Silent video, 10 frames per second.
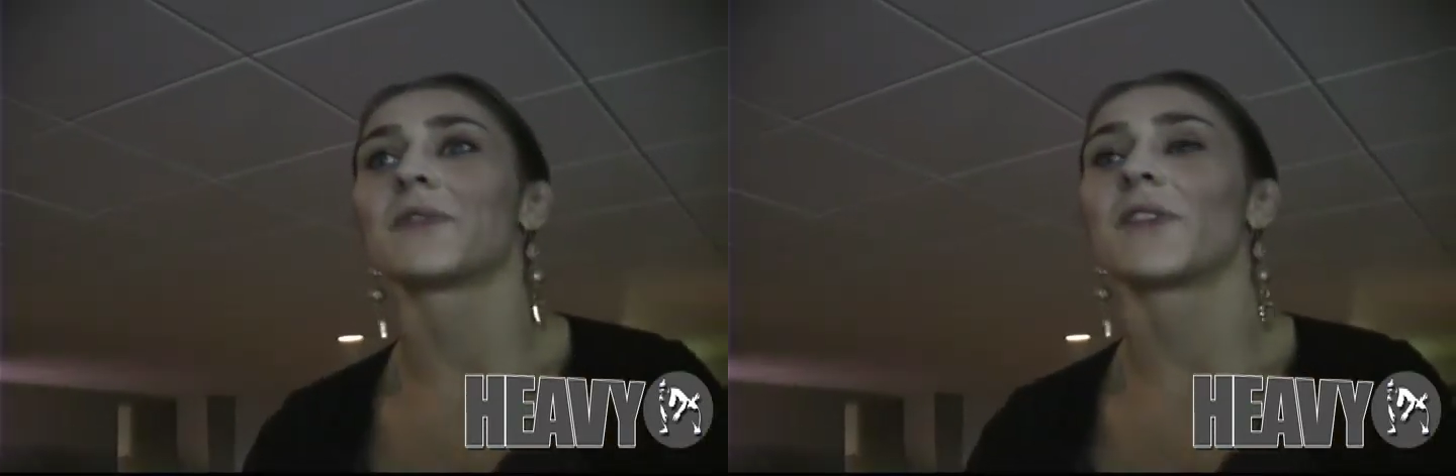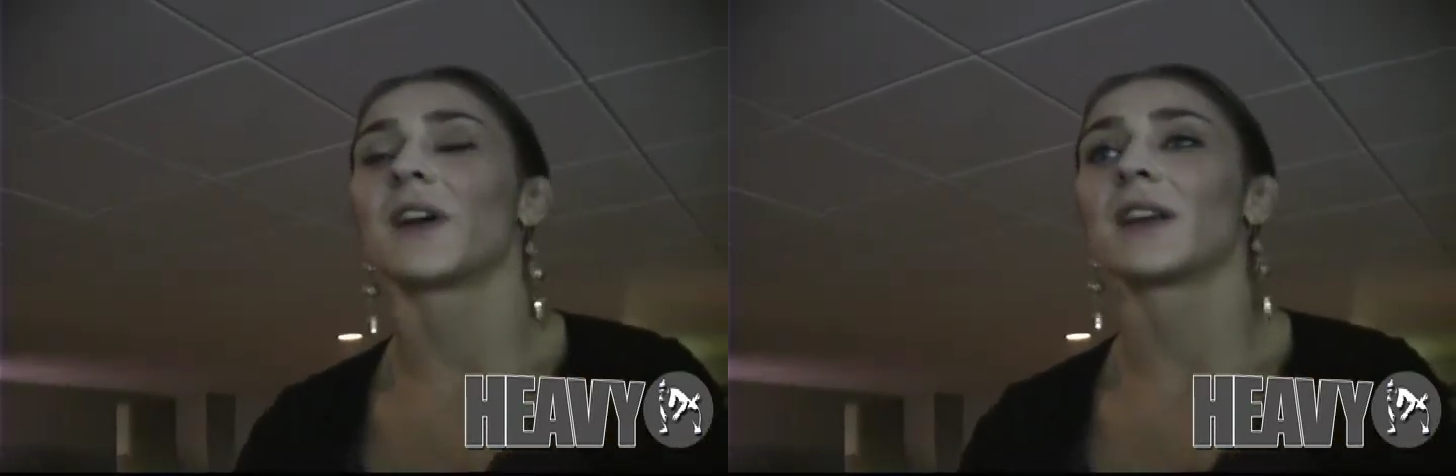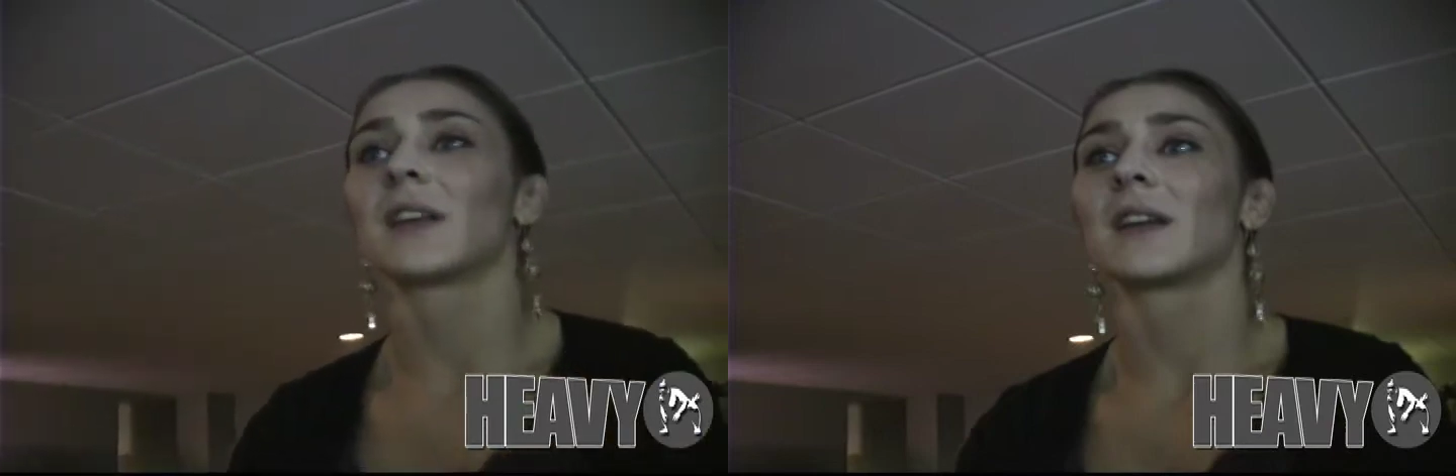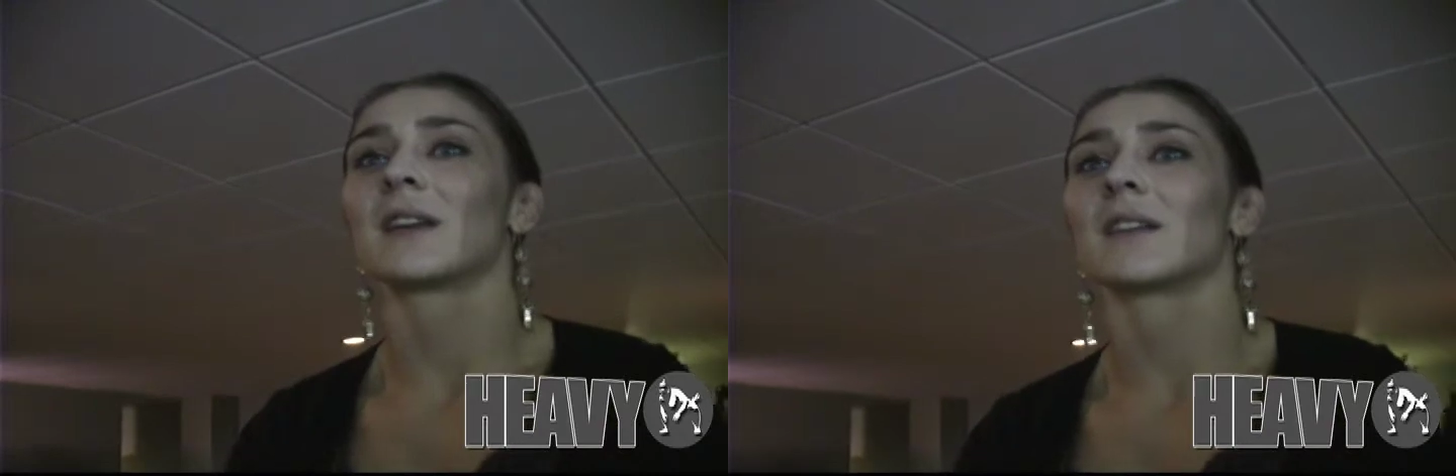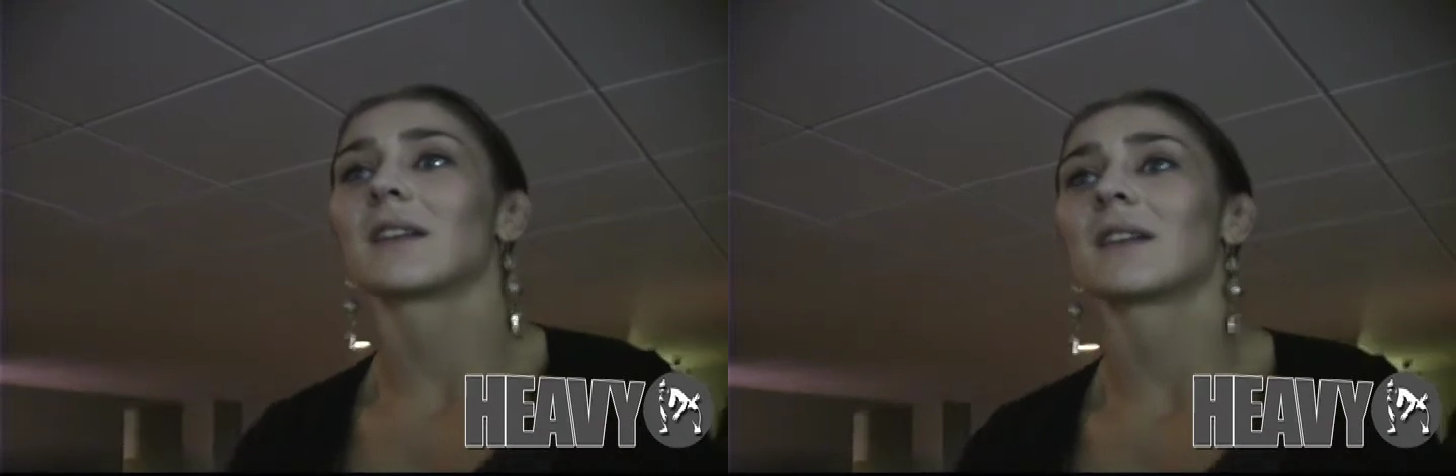
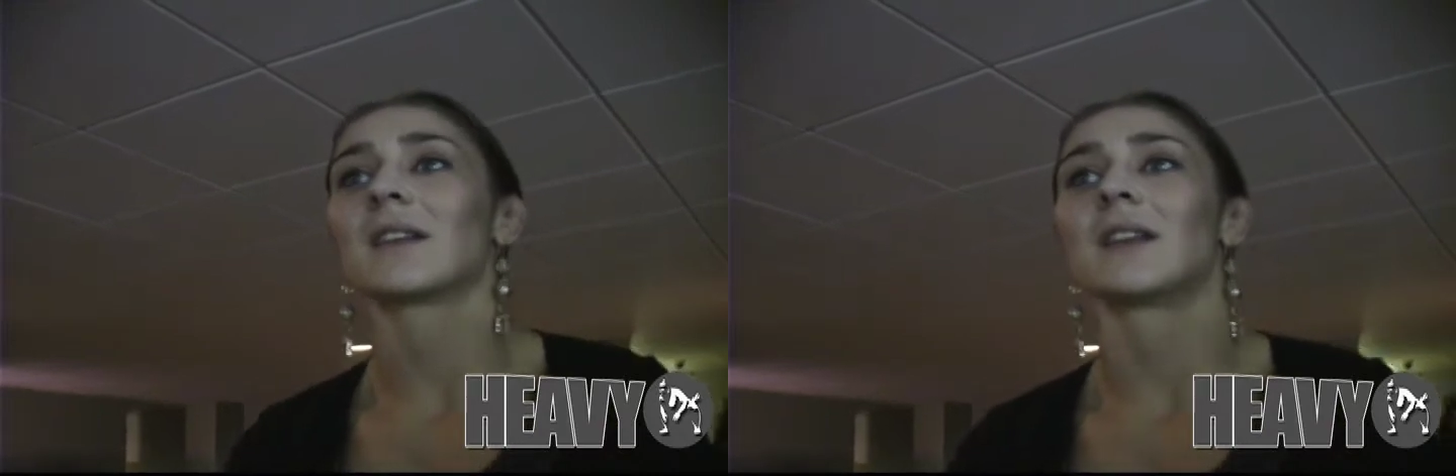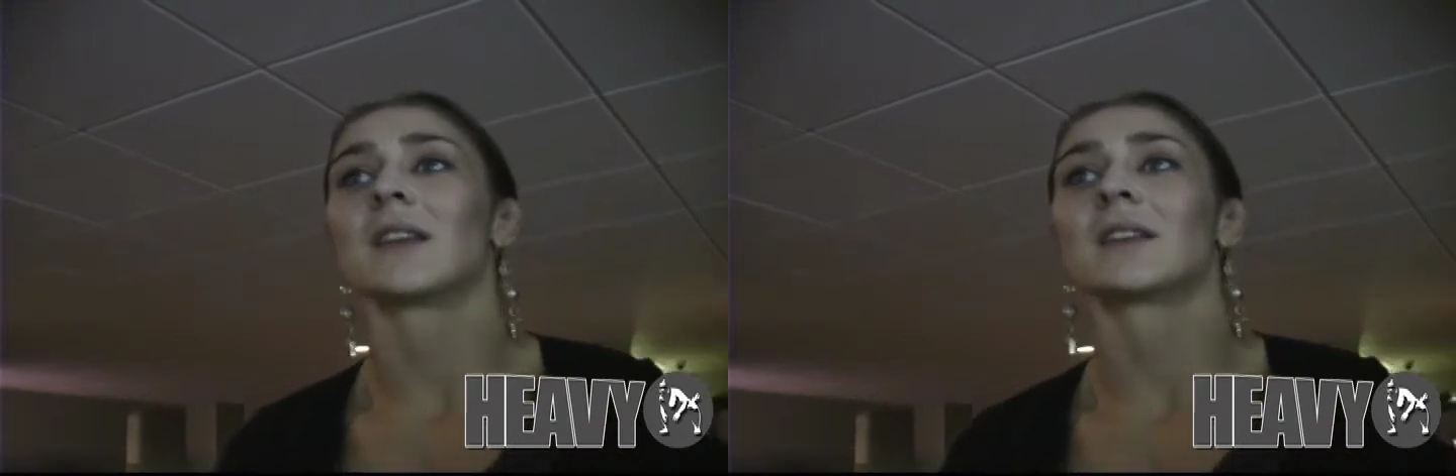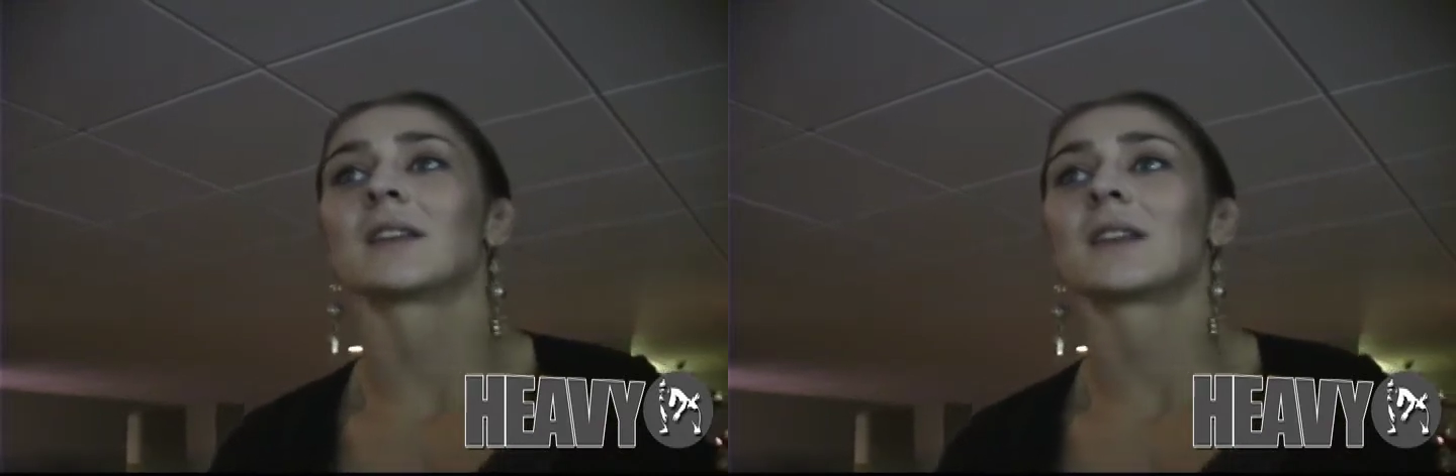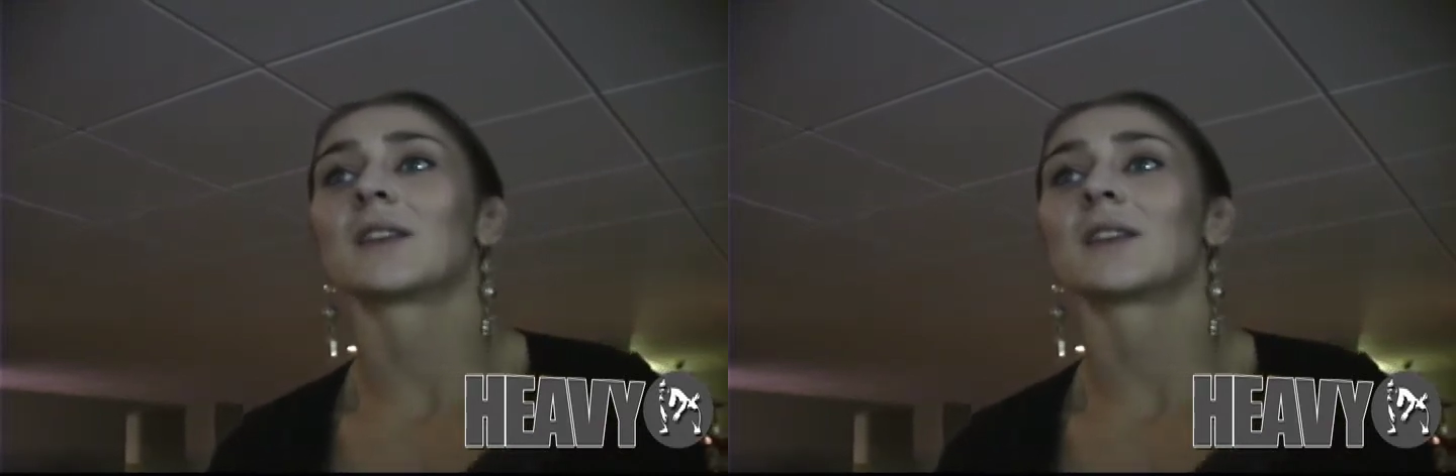fighting in